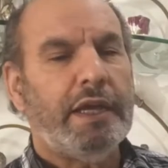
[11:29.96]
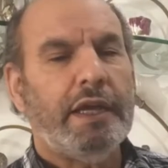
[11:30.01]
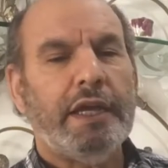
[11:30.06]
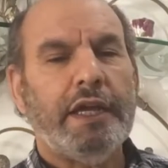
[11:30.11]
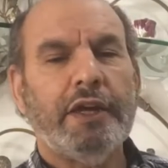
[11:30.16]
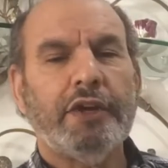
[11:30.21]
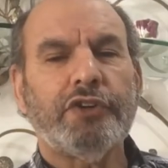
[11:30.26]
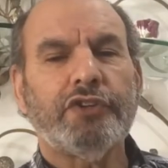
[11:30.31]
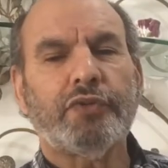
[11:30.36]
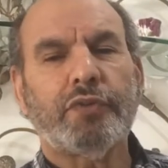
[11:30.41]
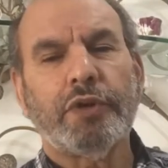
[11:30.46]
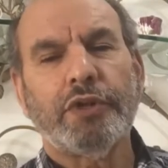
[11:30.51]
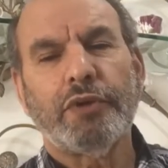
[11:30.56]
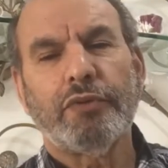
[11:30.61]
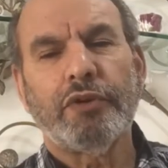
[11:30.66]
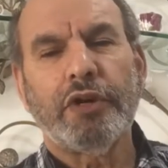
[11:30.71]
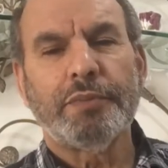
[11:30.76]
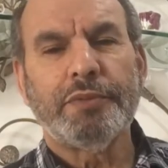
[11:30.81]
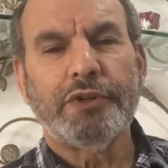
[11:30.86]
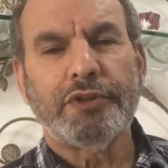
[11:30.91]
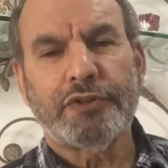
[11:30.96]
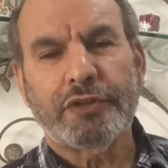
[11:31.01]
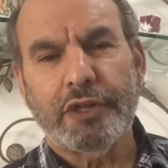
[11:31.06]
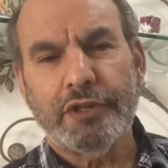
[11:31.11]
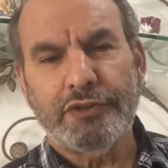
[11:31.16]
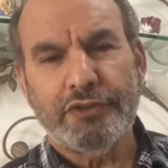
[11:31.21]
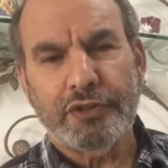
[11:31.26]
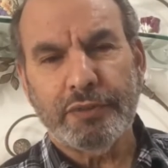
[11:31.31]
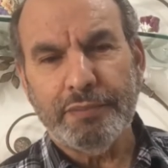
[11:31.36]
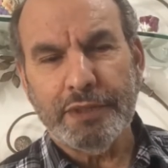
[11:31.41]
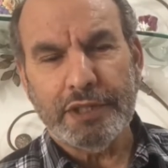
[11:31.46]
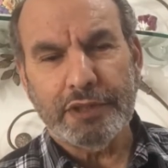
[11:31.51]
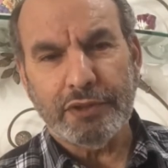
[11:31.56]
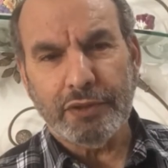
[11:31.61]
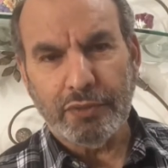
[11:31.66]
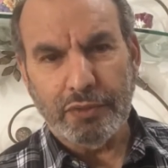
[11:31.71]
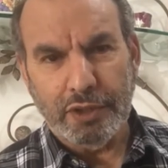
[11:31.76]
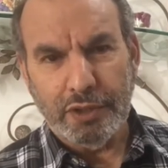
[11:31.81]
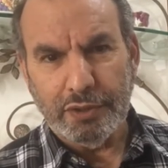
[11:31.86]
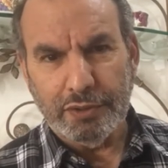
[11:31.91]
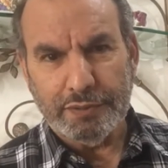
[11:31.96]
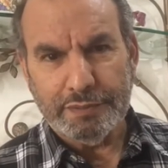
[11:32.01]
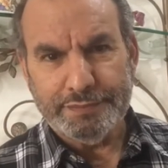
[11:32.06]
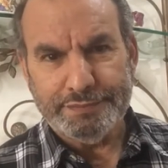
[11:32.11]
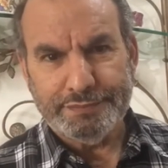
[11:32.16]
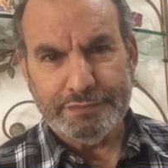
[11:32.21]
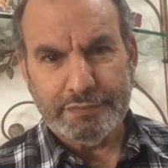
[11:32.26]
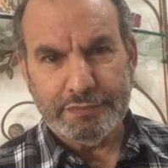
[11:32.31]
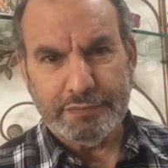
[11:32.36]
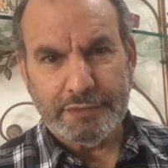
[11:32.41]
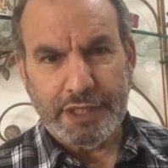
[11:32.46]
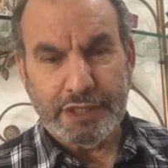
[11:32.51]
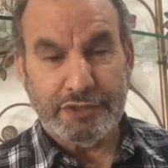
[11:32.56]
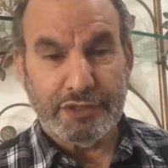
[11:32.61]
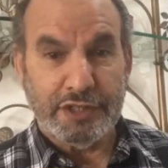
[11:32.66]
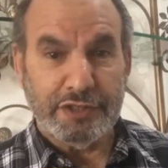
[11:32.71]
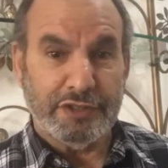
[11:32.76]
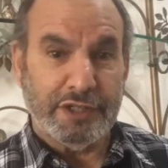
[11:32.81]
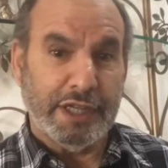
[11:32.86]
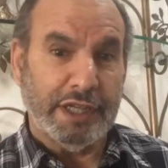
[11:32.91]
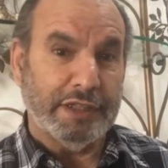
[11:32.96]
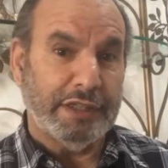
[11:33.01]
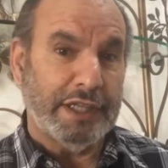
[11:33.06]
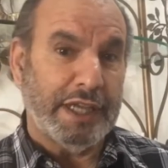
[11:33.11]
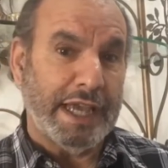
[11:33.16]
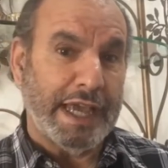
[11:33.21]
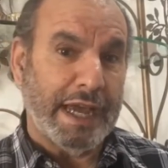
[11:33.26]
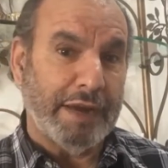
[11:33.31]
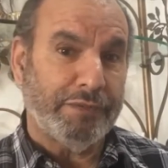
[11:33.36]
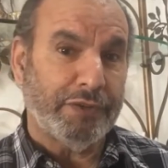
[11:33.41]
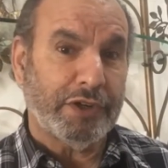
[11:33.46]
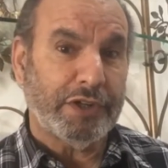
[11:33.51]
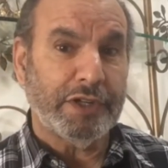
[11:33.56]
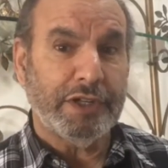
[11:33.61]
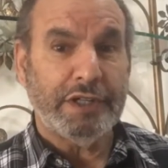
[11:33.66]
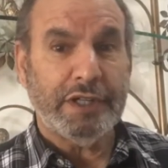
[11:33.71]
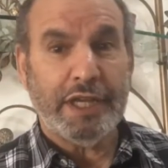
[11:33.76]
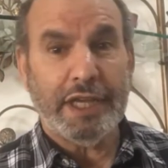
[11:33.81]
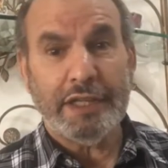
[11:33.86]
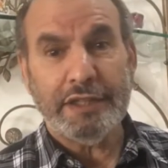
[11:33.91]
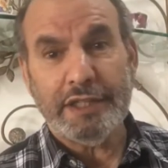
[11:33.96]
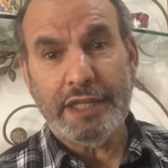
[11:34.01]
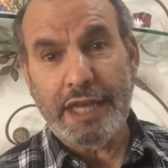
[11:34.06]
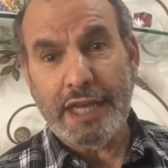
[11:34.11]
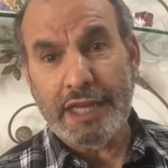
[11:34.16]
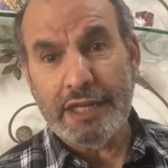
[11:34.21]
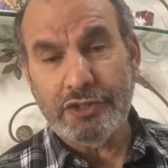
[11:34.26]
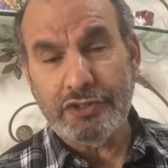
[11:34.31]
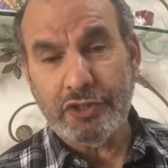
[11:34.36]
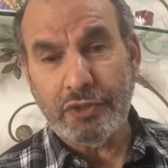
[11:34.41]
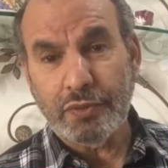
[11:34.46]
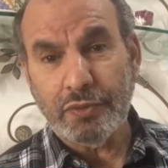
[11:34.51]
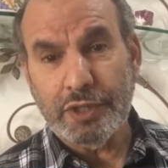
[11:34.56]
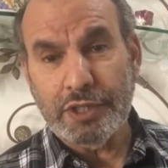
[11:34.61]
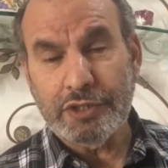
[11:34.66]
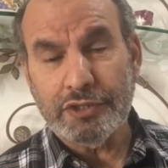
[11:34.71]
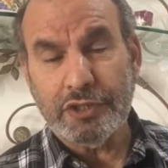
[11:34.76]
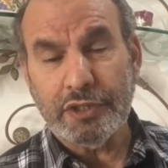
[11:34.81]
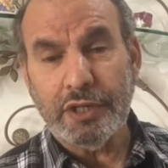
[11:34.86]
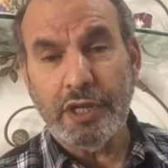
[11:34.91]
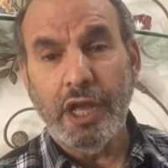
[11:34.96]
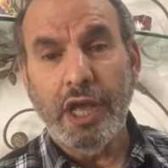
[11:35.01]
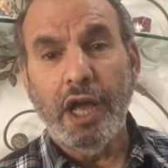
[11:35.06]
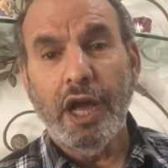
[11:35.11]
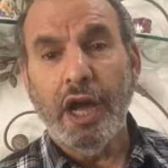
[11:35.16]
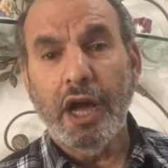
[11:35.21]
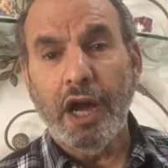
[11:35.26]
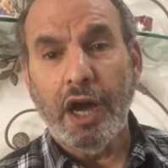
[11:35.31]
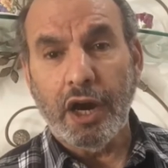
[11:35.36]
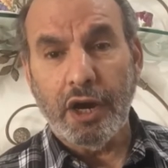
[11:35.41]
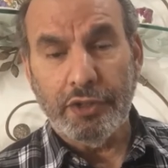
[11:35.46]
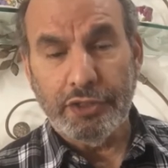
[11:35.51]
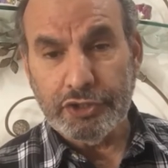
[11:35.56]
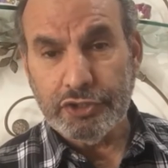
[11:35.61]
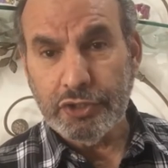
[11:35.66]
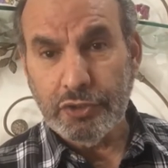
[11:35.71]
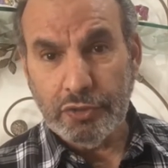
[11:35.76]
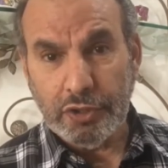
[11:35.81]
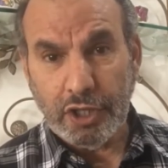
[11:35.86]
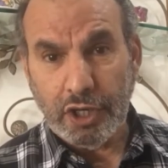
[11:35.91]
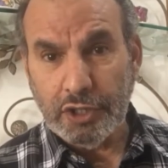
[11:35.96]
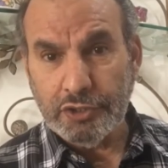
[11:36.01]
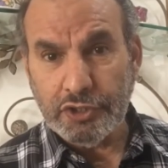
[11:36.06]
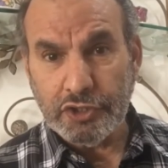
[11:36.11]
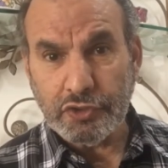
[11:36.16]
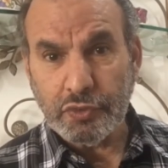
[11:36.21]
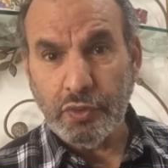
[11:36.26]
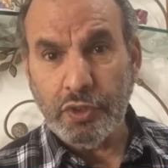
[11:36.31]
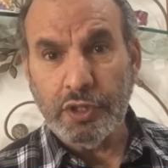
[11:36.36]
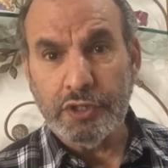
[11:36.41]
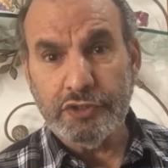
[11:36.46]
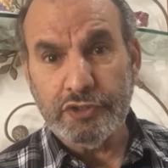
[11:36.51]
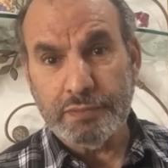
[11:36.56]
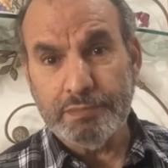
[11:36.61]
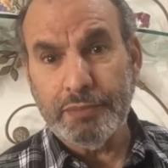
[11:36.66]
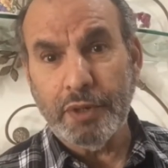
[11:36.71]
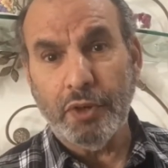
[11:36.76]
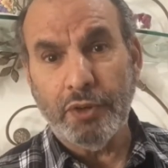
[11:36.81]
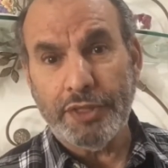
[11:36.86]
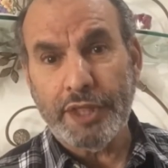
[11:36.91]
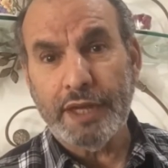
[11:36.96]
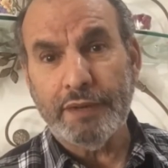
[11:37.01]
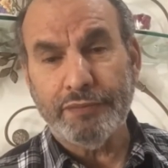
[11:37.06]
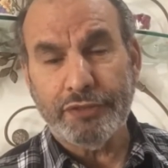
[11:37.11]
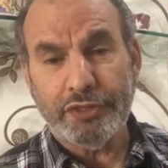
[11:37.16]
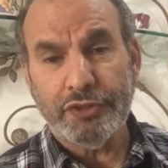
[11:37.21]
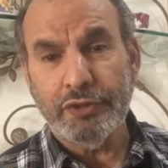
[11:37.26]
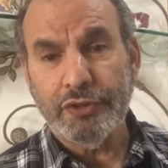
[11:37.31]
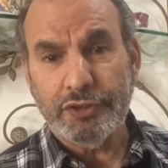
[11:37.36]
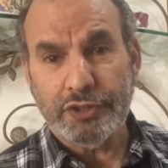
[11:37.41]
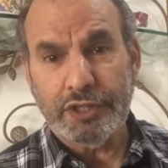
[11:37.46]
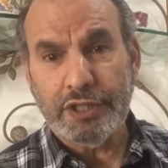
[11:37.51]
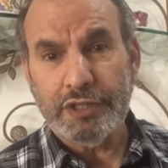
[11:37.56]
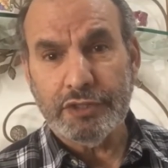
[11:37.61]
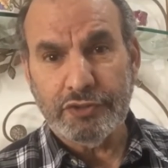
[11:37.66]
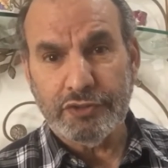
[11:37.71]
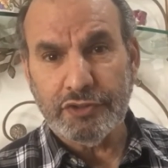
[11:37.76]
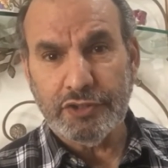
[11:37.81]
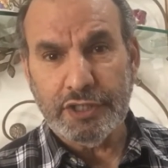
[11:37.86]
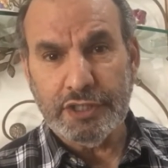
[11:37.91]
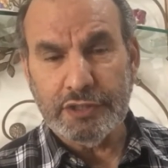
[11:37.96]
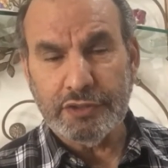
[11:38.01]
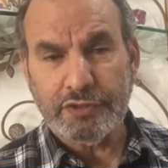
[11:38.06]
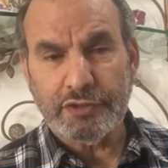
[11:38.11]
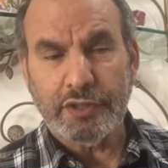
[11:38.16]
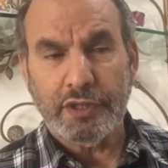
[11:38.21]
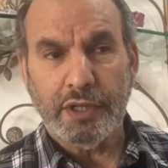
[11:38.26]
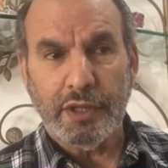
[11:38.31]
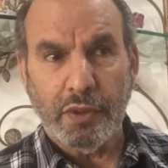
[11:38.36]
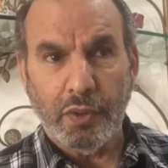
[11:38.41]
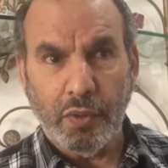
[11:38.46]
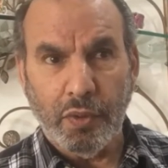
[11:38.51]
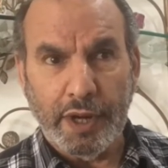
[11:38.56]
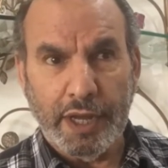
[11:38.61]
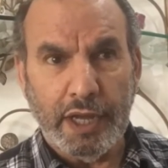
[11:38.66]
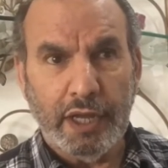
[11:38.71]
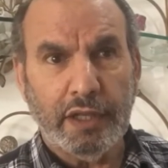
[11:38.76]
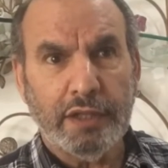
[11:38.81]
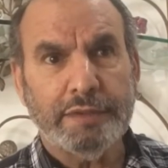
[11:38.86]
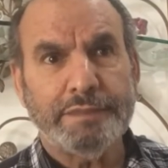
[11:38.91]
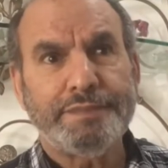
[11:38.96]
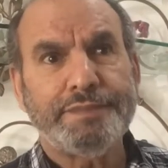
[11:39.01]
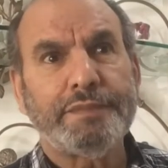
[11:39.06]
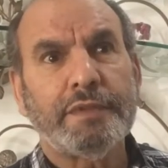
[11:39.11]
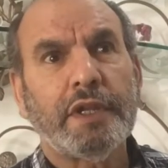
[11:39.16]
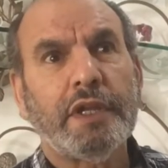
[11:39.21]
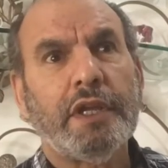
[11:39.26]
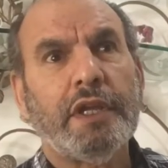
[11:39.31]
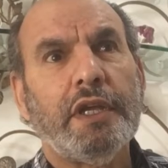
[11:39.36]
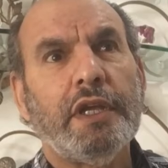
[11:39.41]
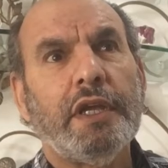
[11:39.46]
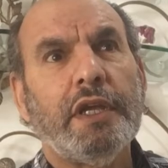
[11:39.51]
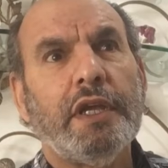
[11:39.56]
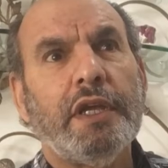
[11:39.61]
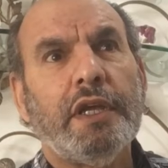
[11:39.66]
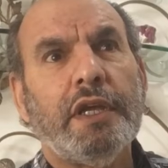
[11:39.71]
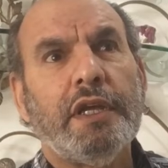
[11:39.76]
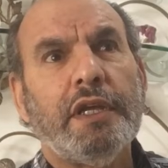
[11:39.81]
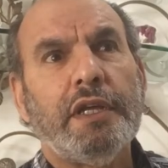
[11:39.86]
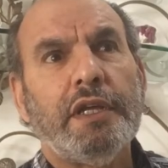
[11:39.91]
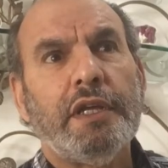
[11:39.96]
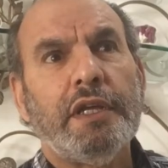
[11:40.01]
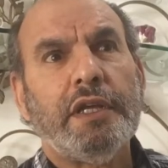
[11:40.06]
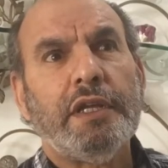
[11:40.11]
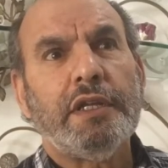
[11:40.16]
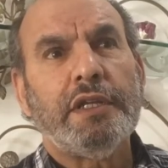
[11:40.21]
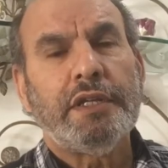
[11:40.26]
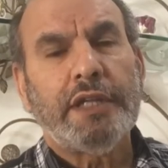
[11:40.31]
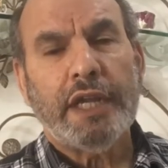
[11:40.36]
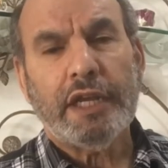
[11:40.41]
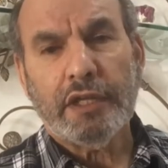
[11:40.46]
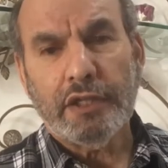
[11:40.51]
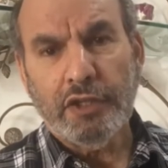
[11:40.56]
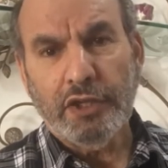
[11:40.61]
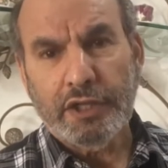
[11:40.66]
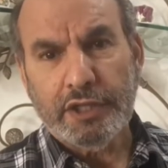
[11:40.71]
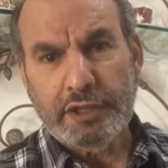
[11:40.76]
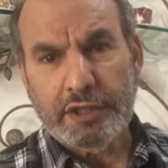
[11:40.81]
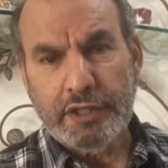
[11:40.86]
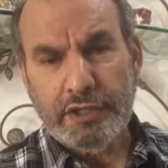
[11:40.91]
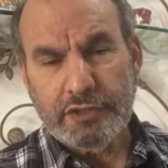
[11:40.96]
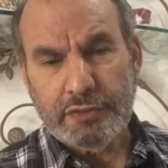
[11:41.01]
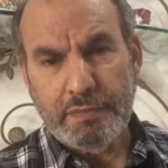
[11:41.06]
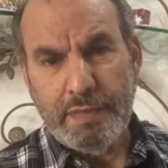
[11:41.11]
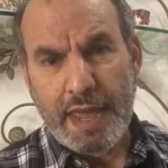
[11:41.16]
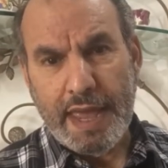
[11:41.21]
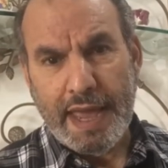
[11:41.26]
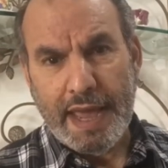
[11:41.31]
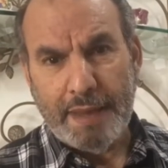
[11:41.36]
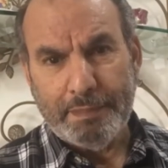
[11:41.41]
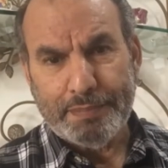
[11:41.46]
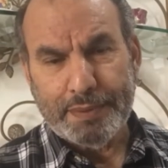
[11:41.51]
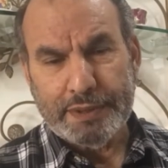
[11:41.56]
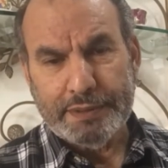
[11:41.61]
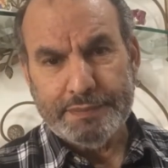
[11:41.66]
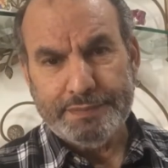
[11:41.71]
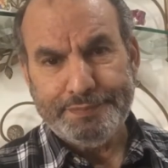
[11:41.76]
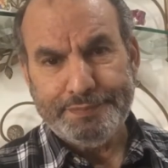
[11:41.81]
here's where the rubber starts to meet the road. As I said, the African and the Asian region are the 2 largest ones. Both have 13 seats. Well, take a look at this map.